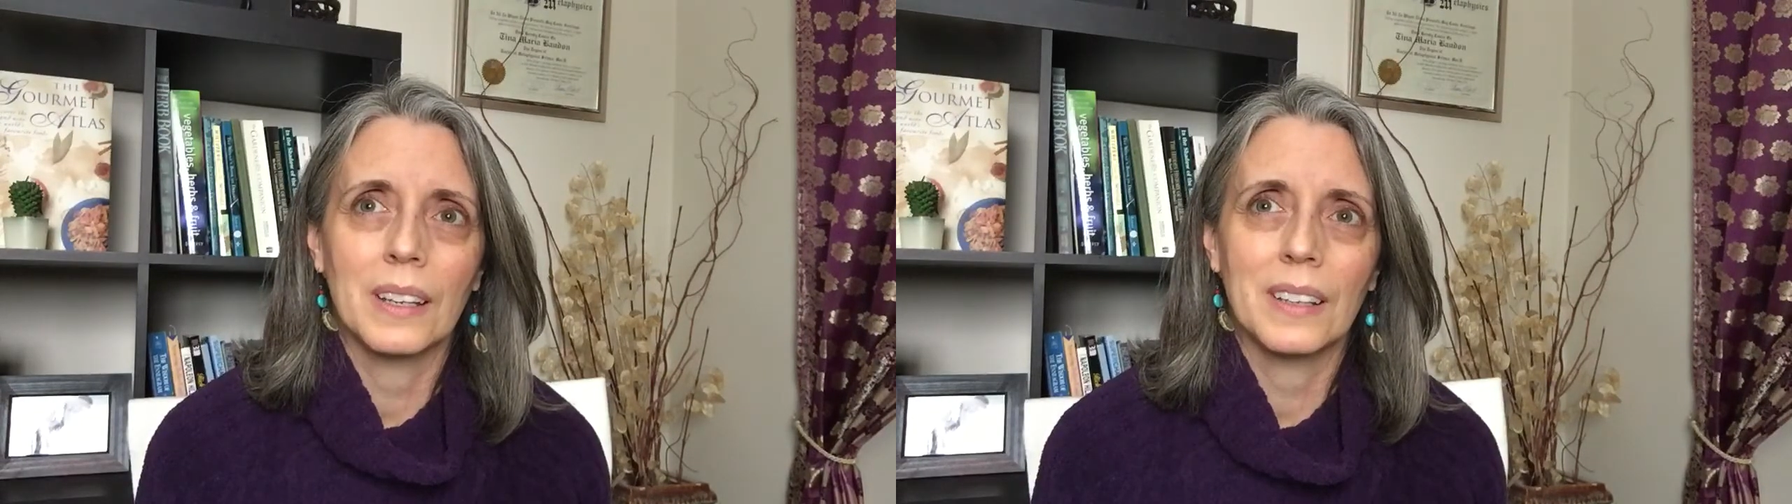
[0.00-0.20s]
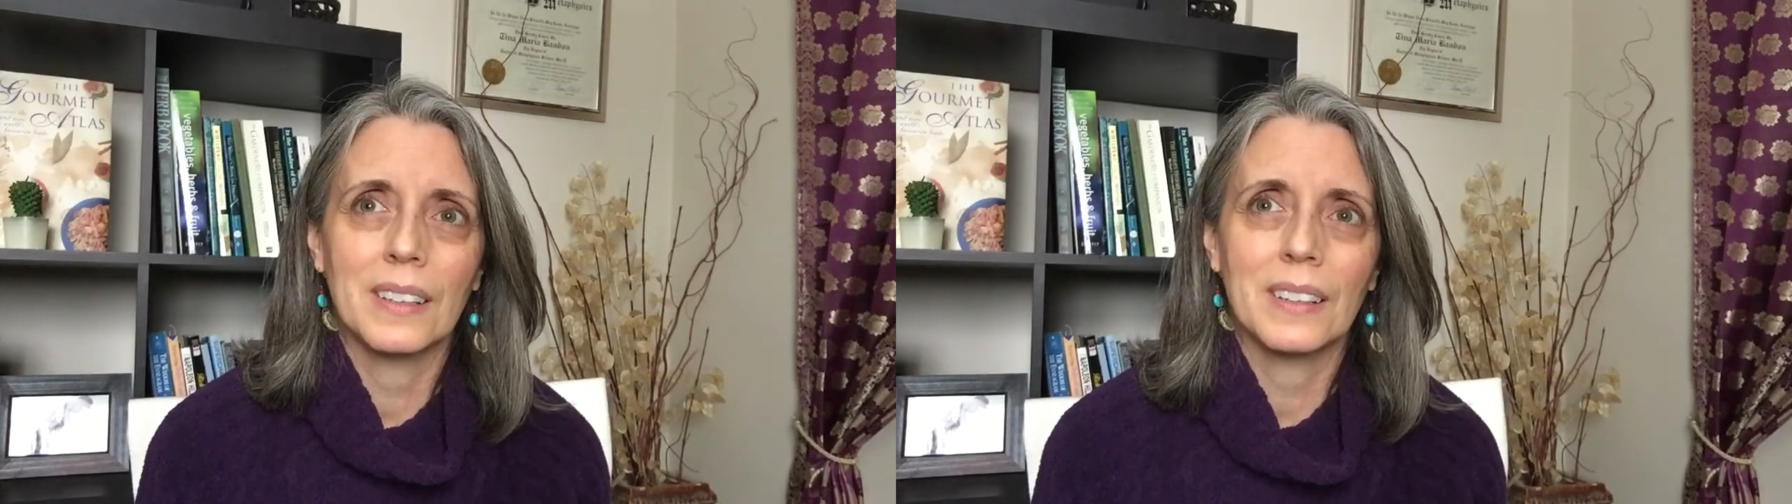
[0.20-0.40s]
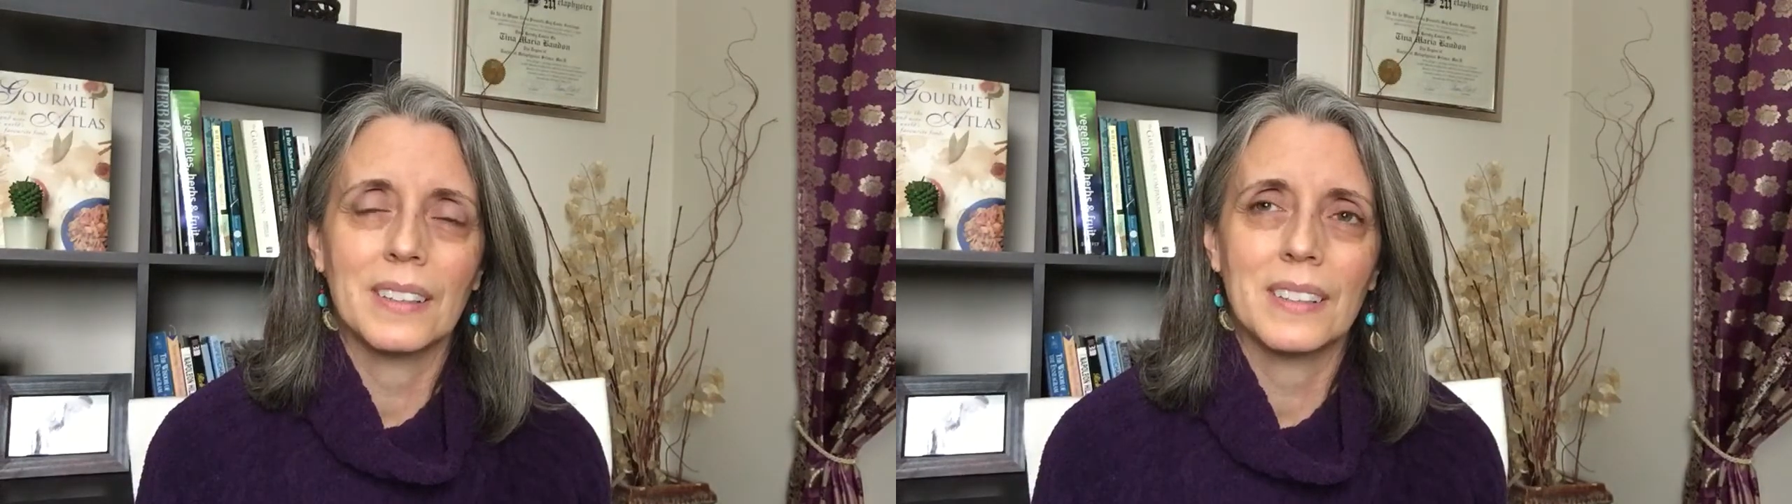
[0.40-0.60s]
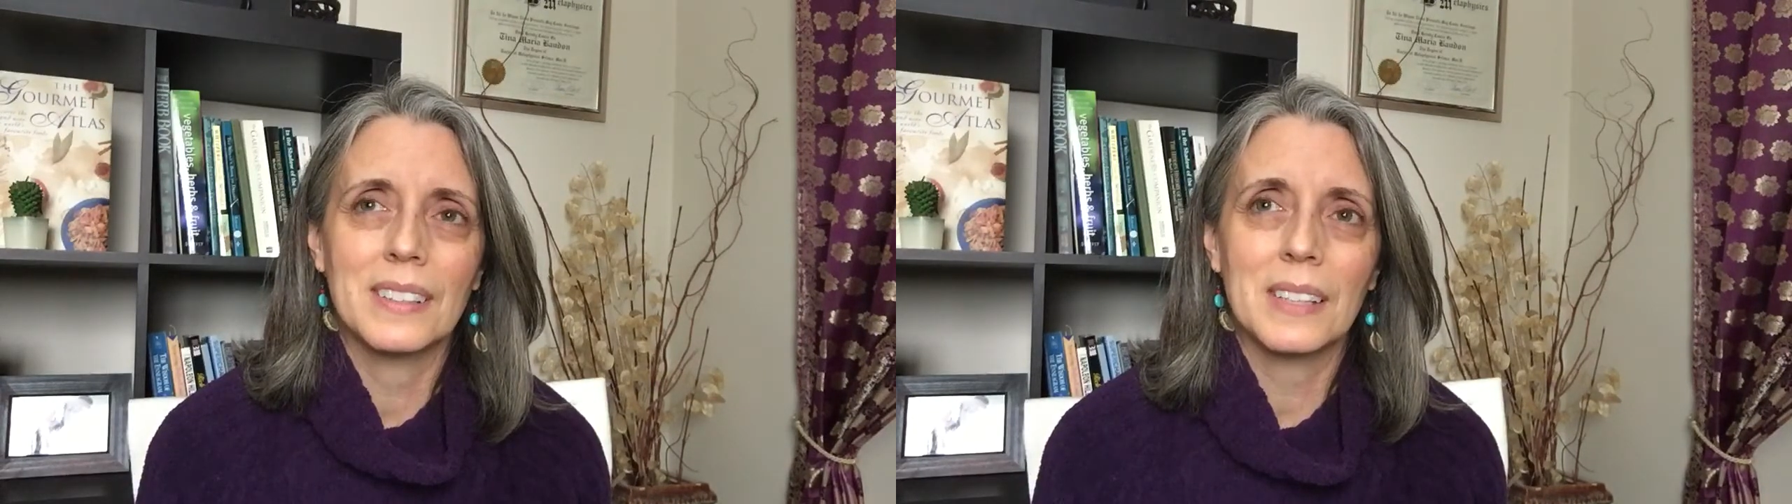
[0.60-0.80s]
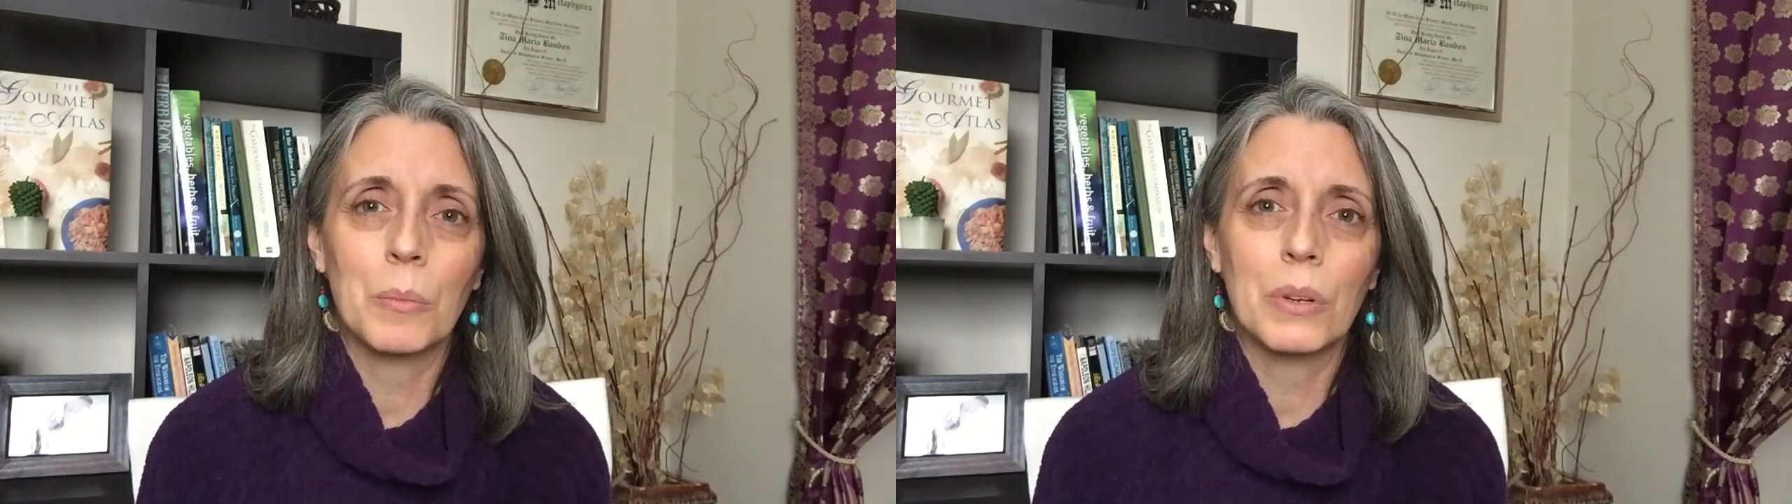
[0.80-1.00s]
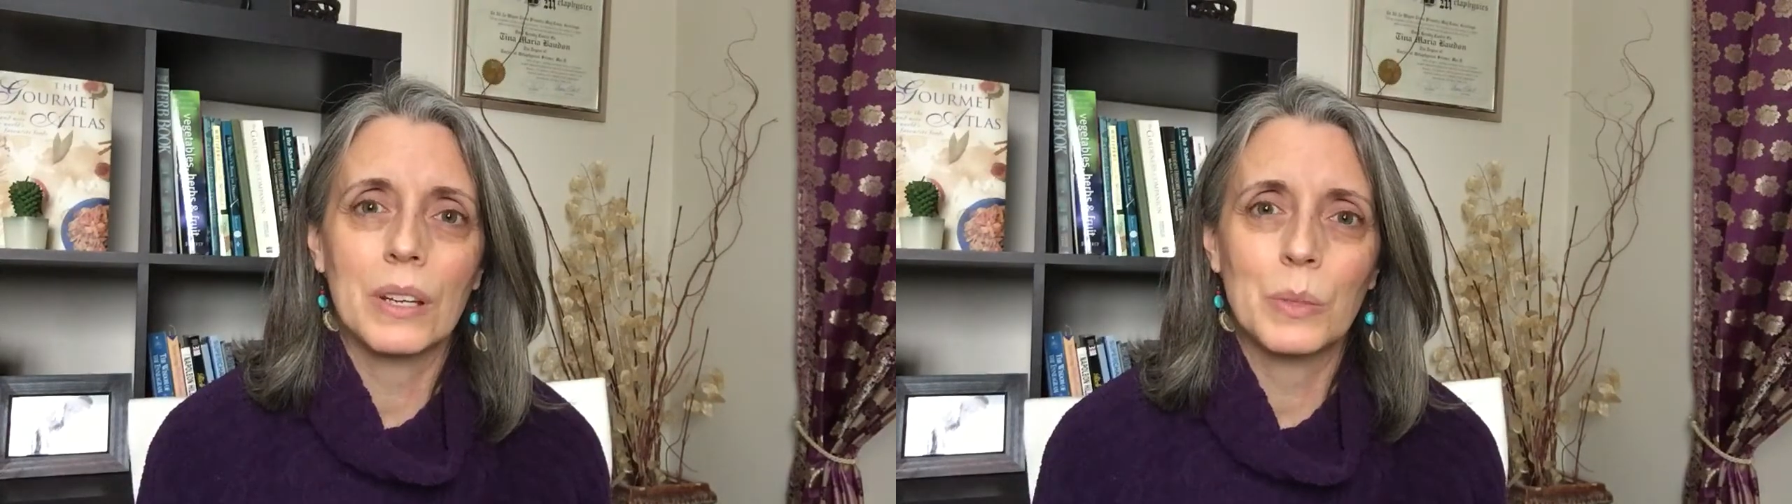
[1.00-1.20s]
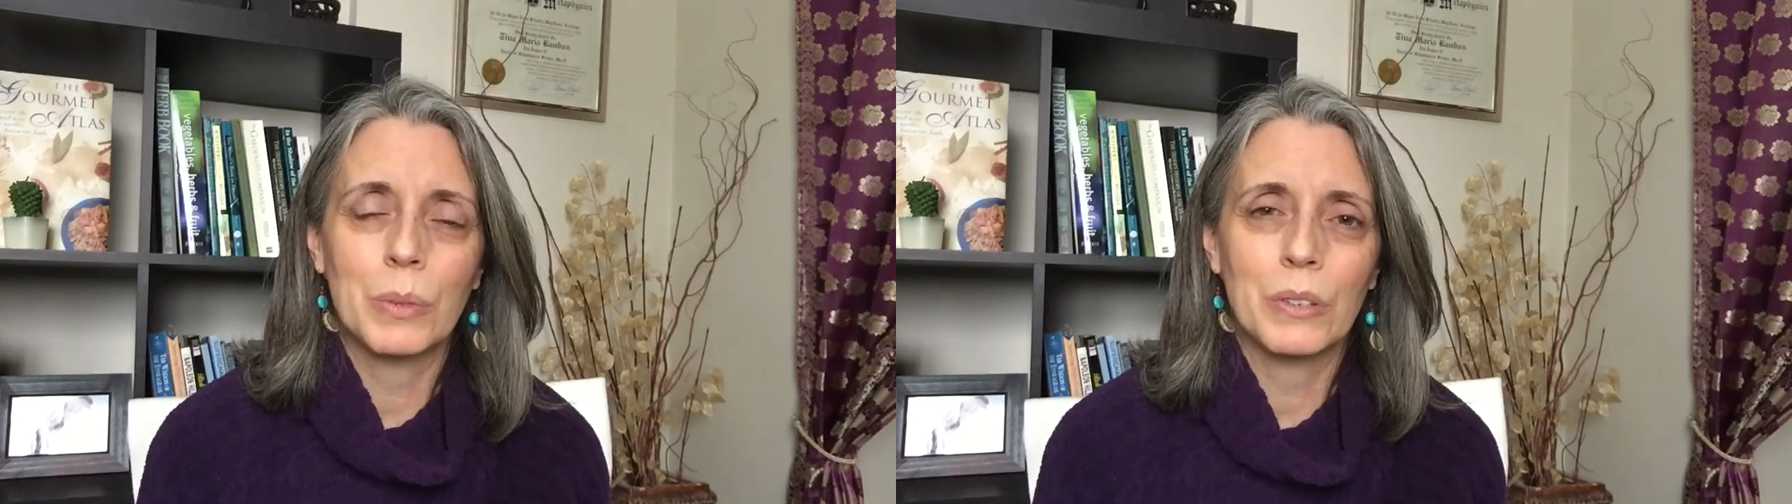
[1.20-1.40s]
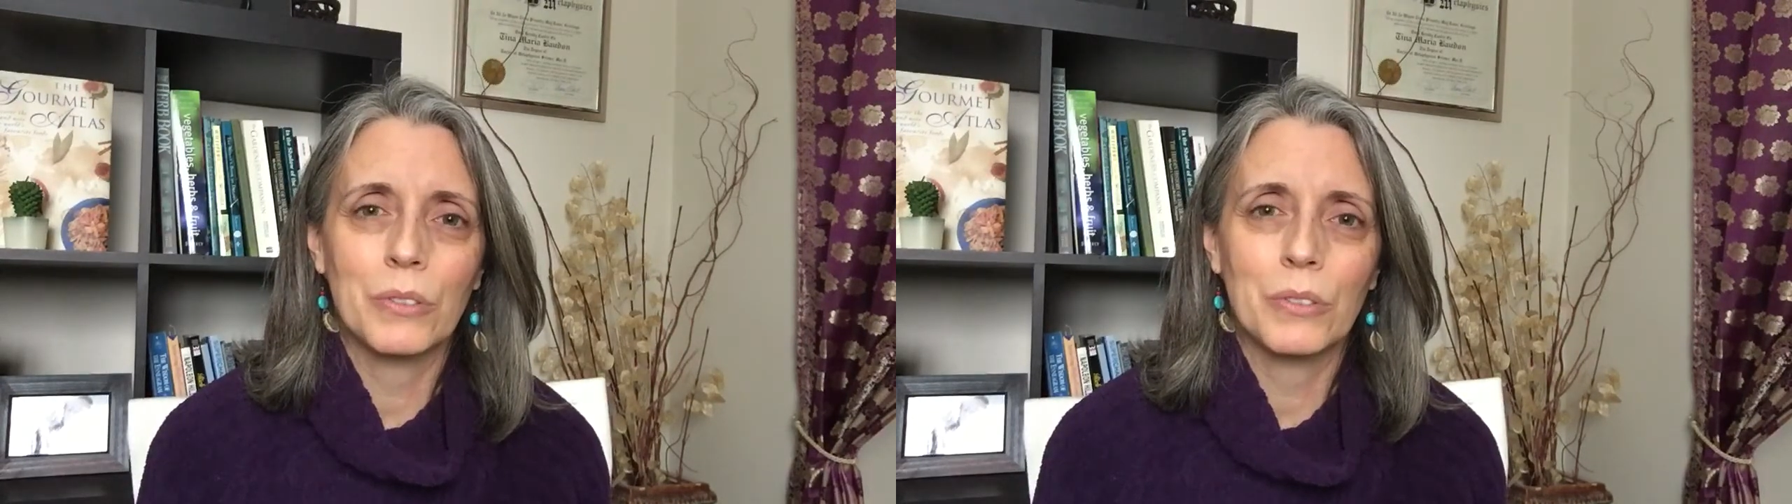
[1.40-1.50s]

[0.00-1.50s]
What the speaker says: December has been a